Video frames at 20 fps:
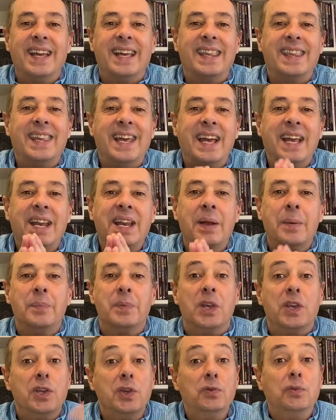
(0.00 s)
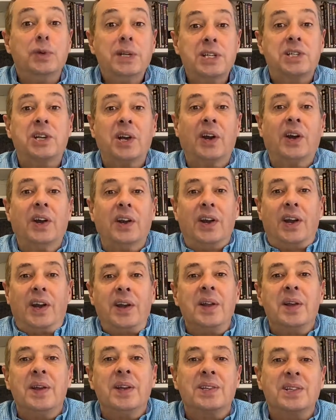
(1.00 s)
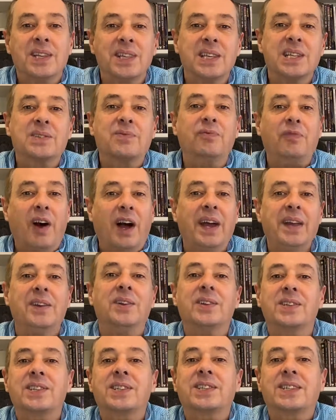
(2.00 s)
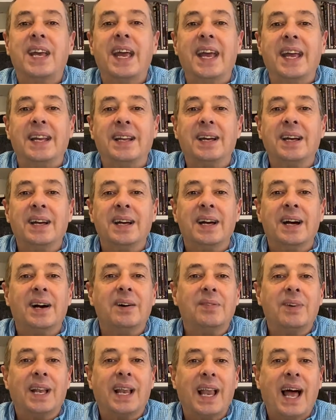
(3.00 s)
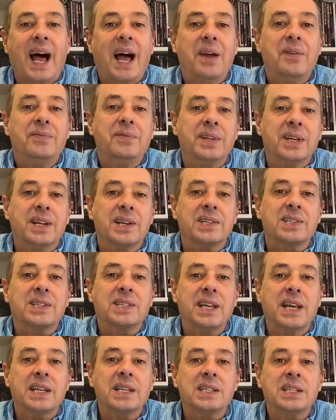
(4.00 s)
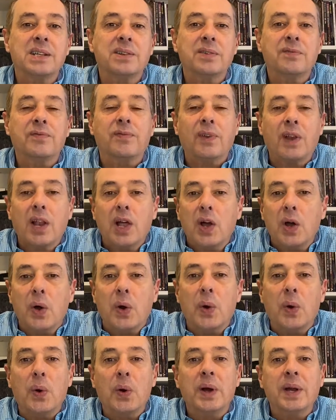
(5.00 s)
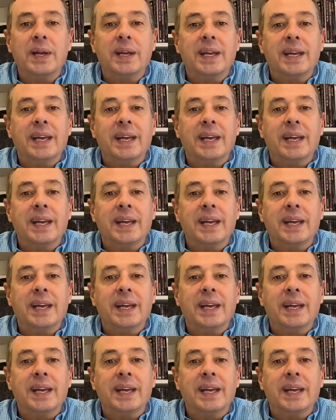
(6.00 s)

then you return to this vital state of aliveness that is in flow